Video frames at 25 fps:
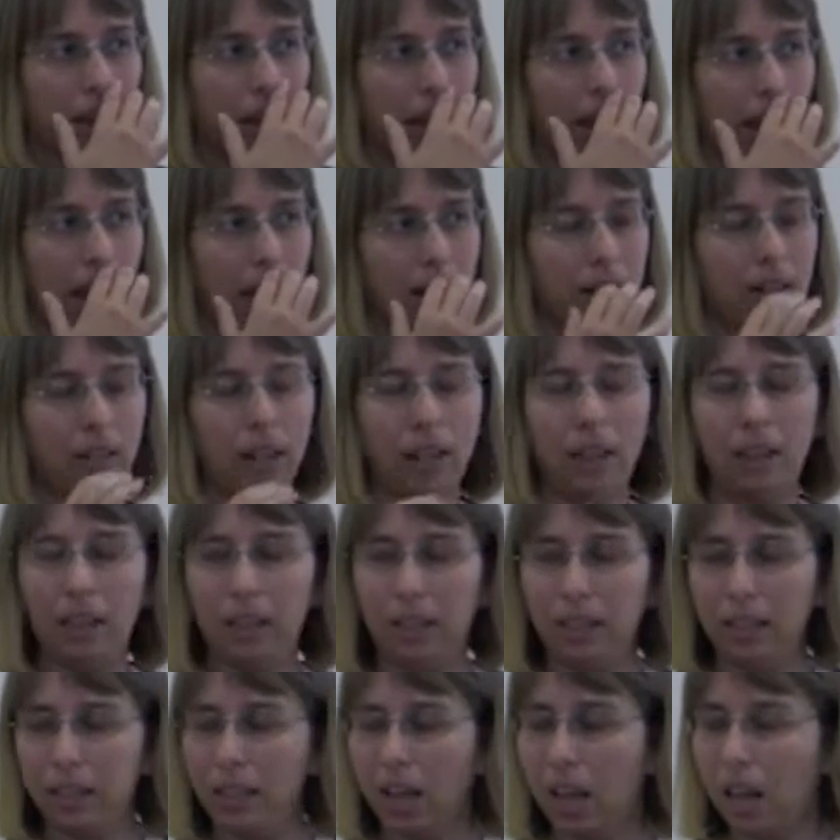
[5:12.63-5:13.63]
And the
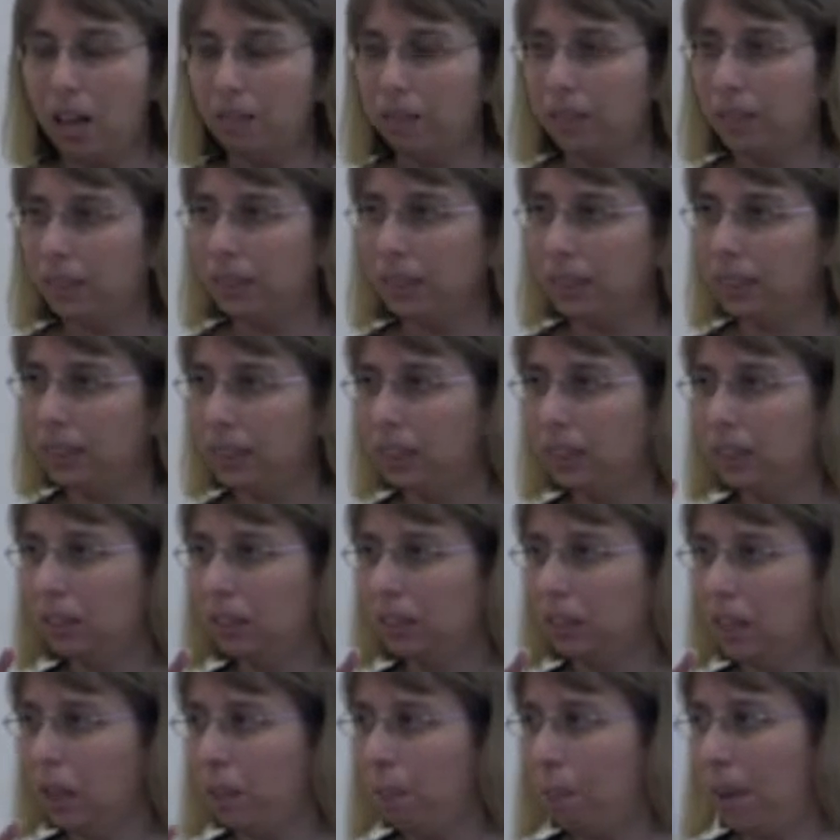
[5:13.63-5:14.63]
lean canvas is just
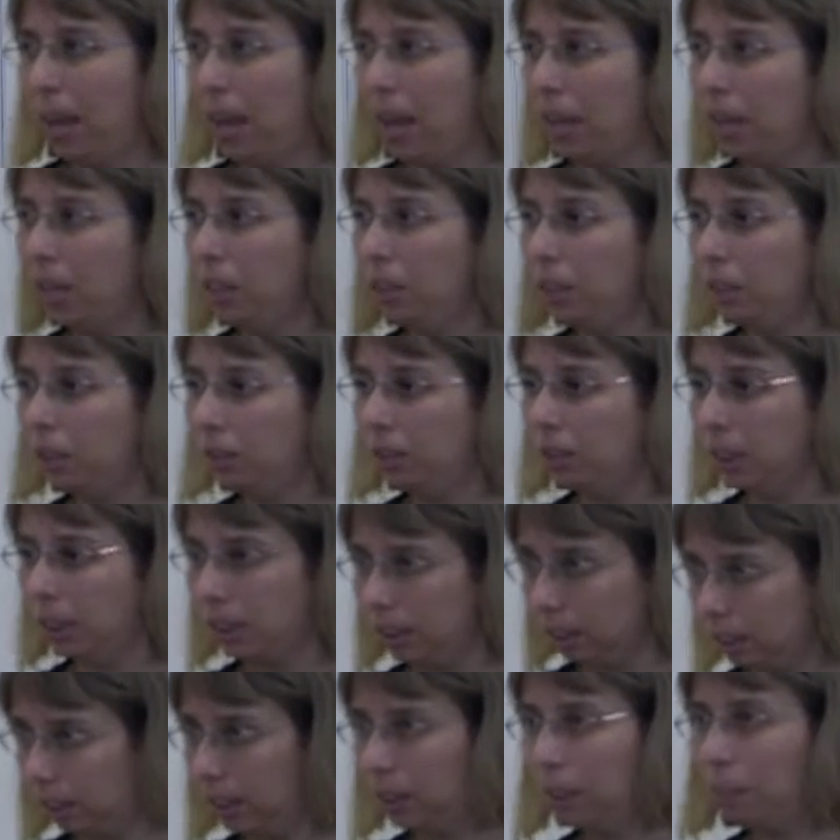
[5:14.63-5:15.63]
a page,
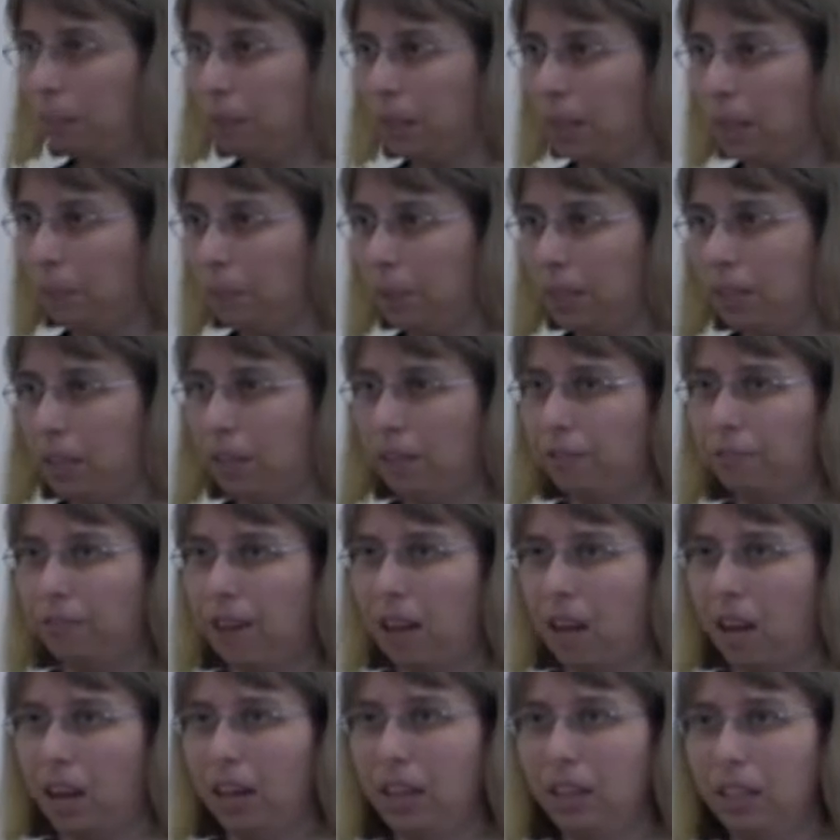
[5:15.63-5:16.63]
just simply a PDF
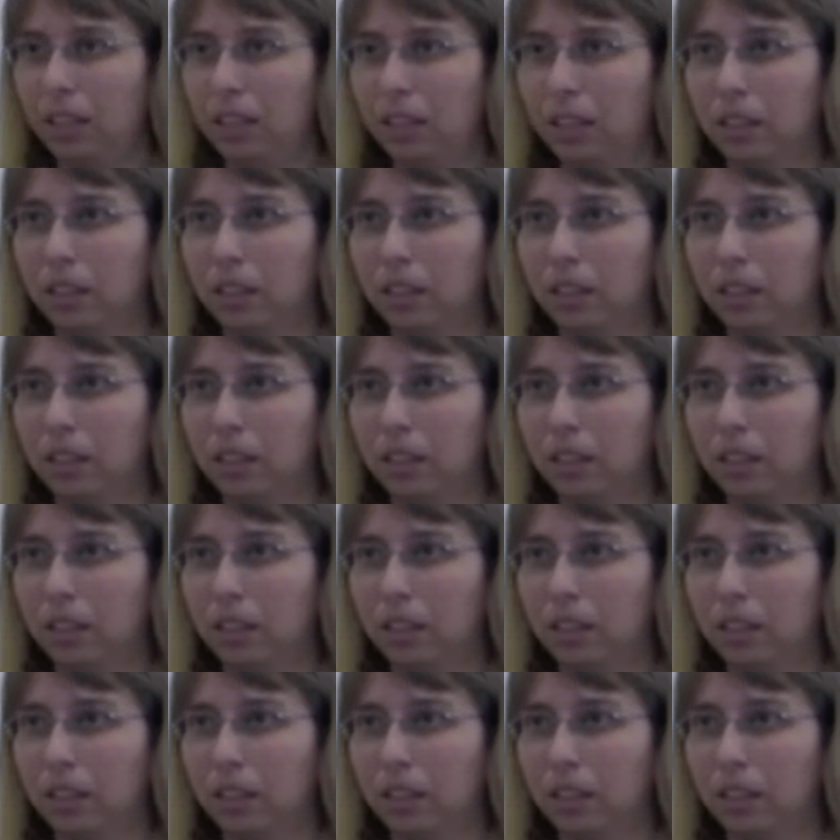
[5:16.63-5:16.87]
file.